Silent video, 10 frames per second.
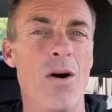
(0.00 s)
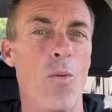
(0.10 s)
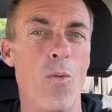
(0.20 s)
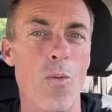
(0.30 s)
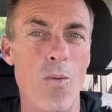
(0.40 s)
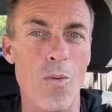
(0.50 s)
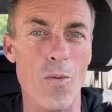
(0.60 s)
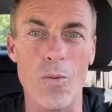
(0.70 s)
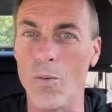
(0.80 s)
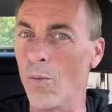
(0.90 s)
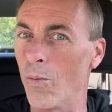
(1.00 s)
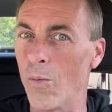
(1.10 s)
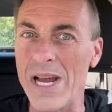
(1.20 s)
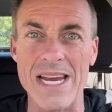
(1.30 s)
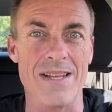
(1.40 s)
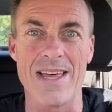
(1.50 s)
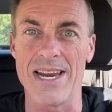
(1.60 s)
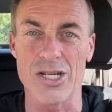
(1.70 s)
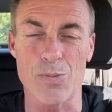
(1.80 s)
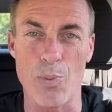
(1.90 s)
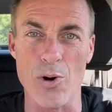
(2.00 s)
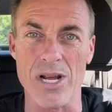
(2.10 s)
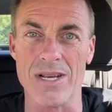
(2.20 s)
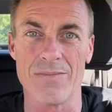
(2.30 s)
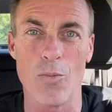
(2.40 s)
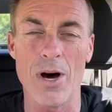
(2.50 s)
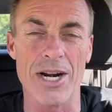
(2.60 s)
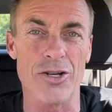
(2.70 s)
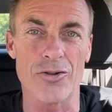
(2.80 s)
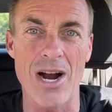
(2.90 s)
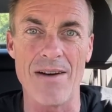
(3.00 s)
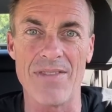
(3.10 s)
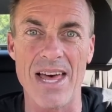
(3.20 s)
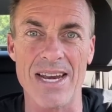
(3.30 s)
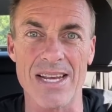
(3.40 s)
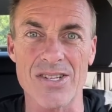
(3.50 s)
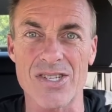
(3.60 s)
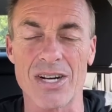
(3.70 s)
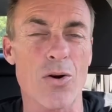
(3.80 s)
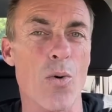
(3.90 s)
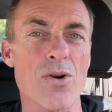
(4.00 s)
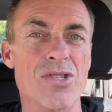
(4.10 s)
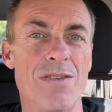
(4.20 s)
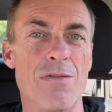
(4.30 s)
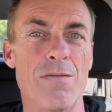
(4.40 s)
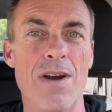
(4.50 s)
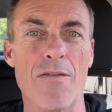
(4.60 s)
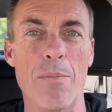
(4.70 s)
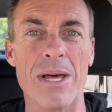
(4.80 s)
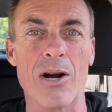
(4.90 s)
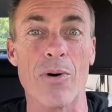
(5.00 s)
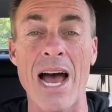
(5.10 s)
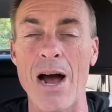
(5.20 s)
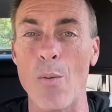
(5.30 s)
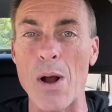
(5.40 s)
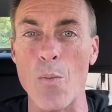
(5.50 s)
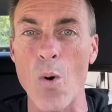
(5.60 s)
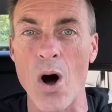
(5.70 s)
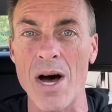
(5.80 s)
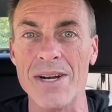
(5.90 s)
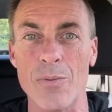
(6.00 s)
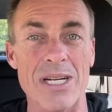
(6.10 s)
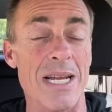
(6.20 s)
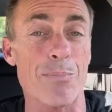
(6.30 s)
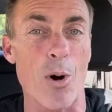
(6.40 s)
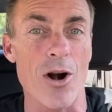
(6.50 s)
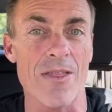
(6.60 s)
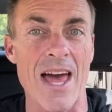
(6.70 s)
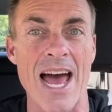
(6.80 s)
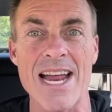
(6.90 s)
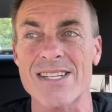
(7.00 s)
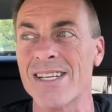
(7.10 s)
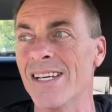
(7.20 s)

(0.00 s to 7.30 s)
Ooh, that is pretty. What a drive that is. And of course, if you've never been on Highway 1, we did part of that.